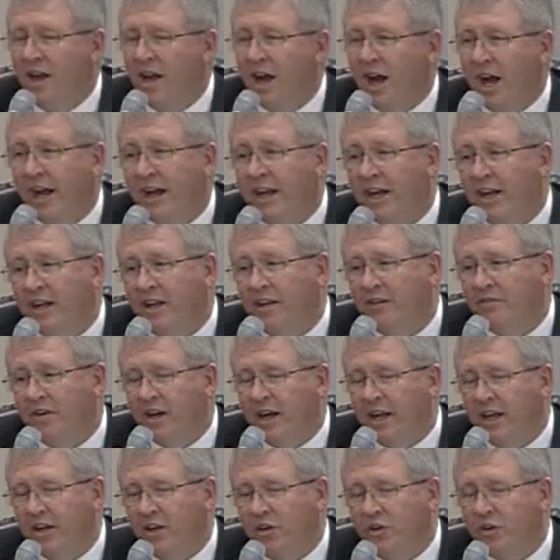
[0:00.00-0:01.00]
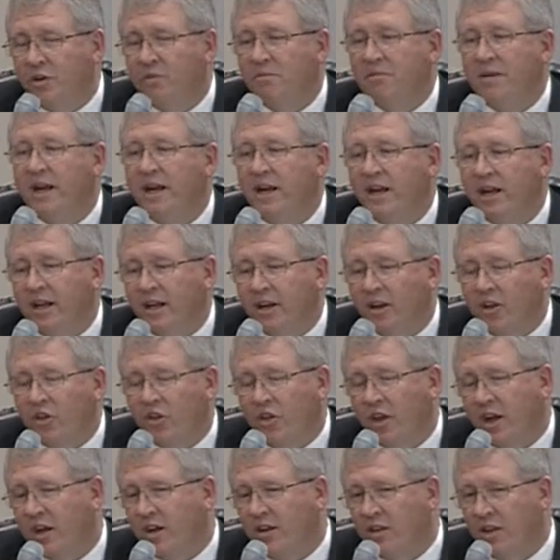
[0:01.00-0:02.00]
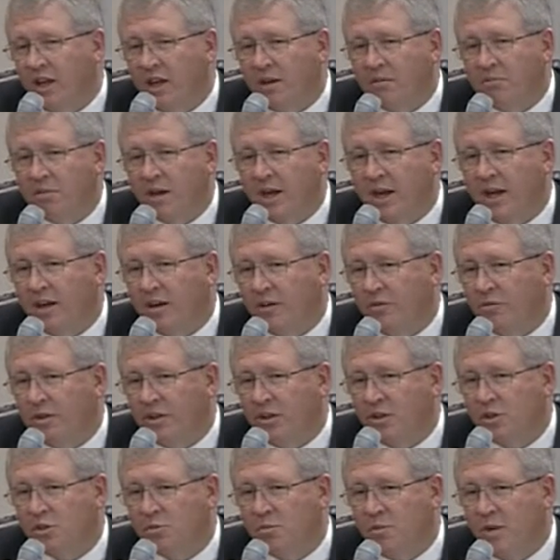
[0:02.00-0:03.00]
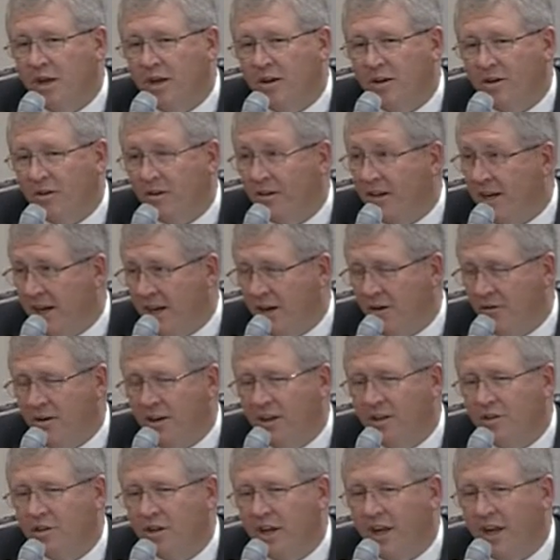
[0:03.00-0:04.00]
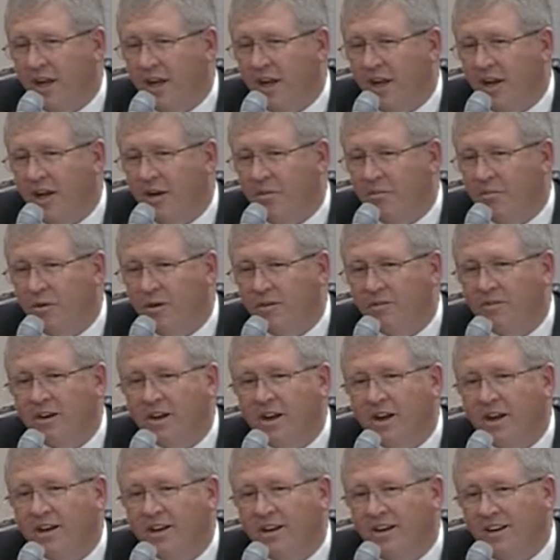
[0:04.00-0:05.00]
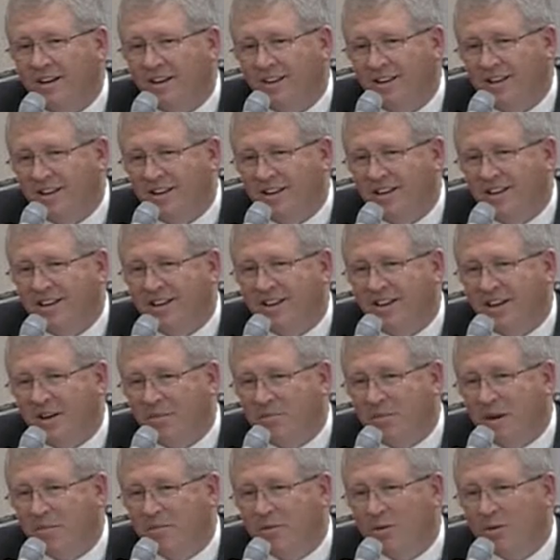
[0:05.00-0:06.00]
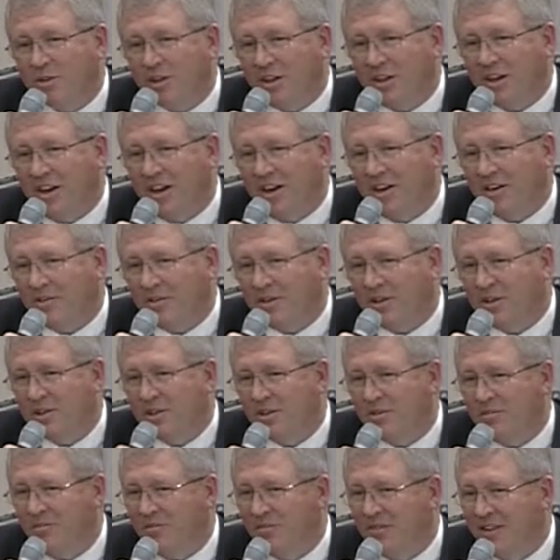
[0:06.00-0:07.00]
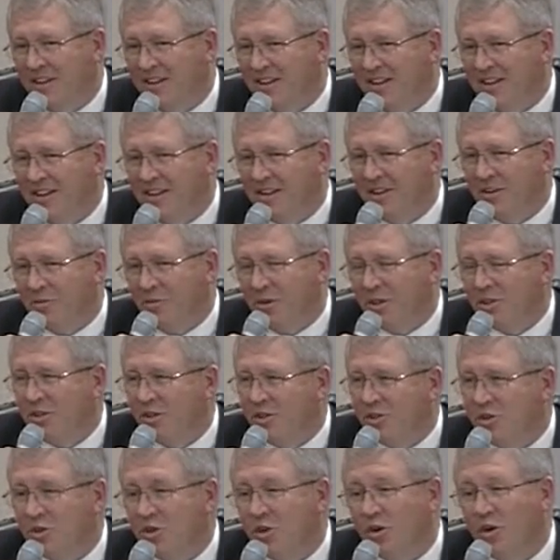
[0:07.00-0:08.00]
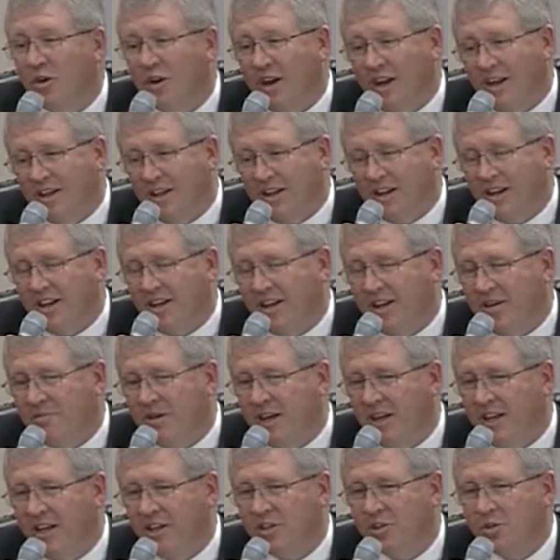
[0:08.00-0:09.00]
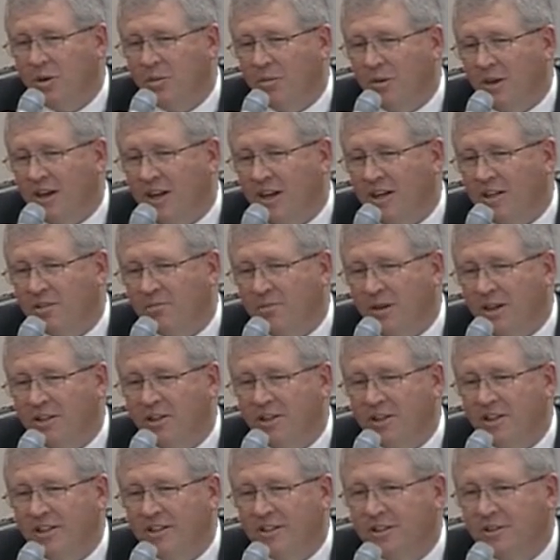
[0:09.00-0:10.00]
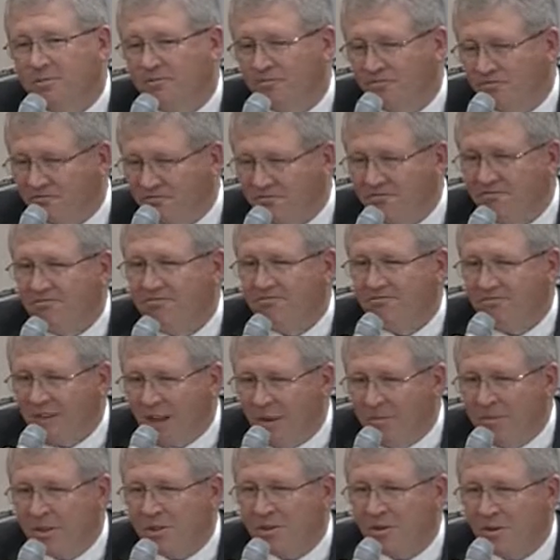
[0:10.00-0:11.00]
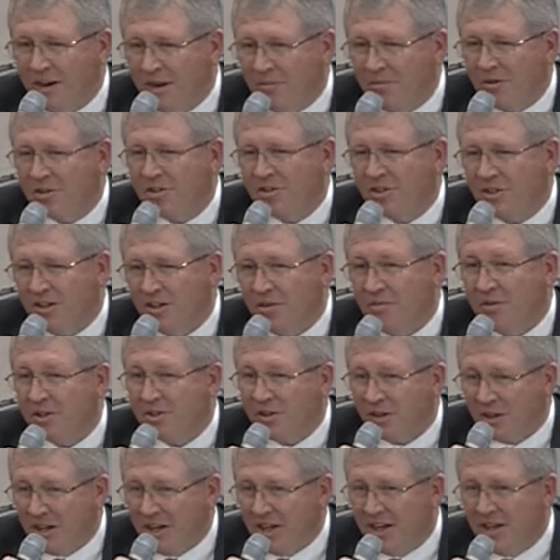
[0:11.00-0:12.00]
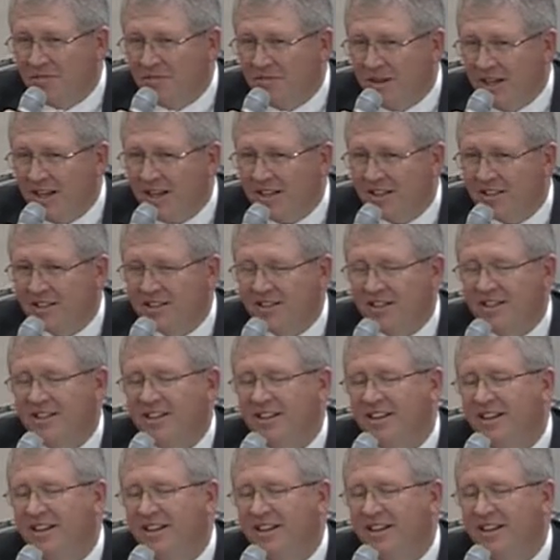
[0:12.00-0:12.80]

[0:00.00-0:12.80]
I got invited to a meeting in the thick of that battle with the Speaker, Gingrich, and a number of Cotton members of Congress. Wasn't sure. I'd cotton in my district, but not as much as Mr. Emerson or Mr. Combest.